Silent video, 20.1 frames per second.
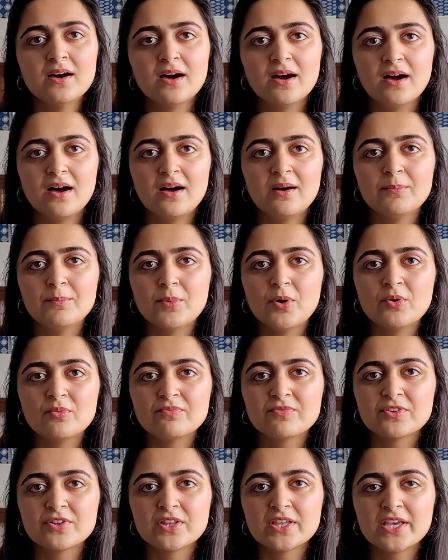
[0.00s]

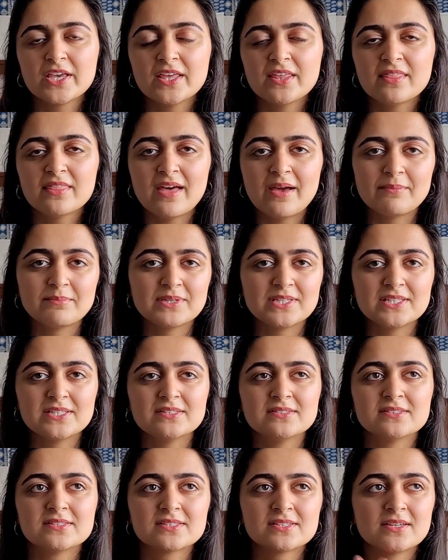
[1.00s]
Hopefully that
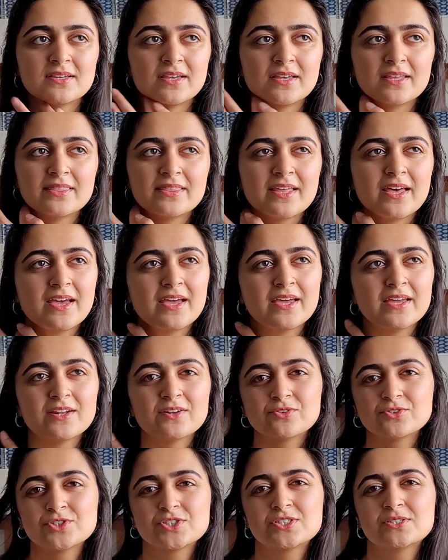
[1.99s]
means
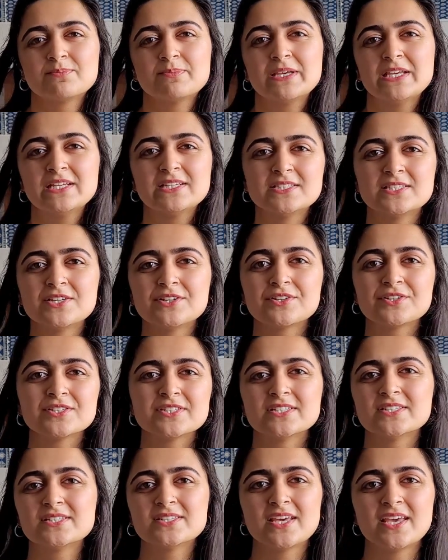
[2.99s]
it'll just be easier
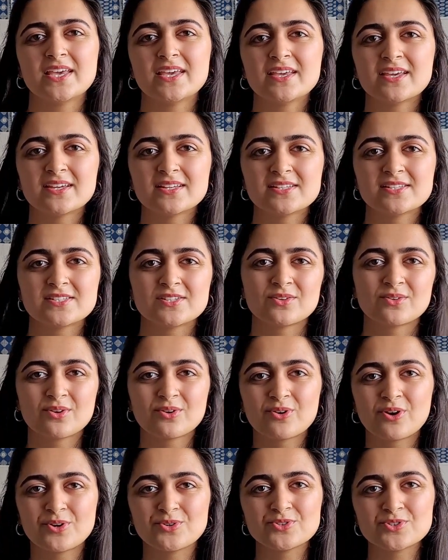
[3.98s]
to take it to the
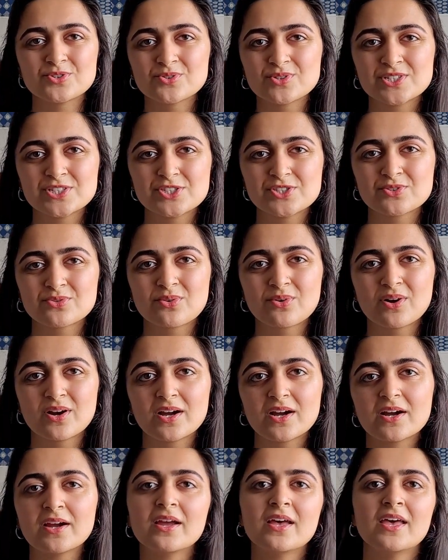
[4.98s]
grocery
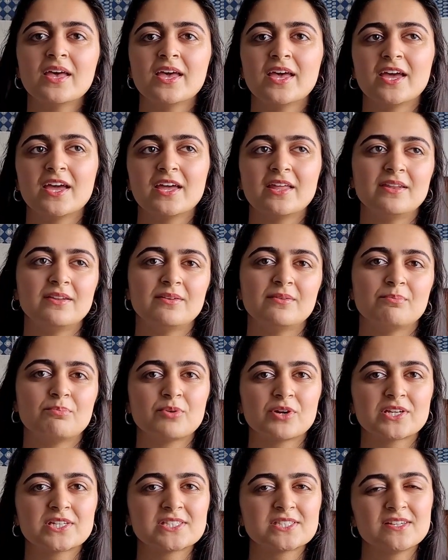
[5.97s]
store and
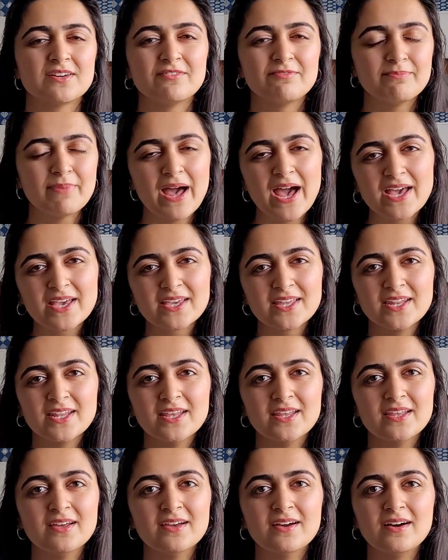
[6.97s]
bring stuff back in
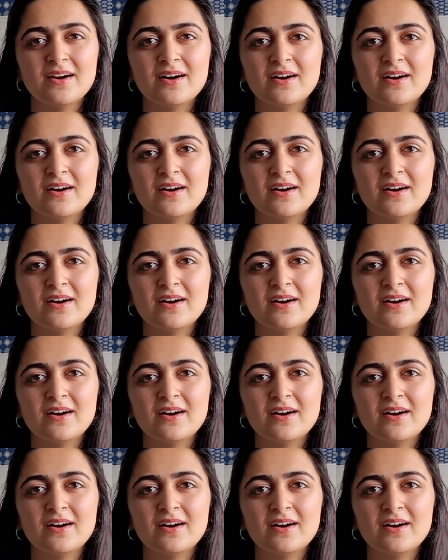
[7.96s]
it.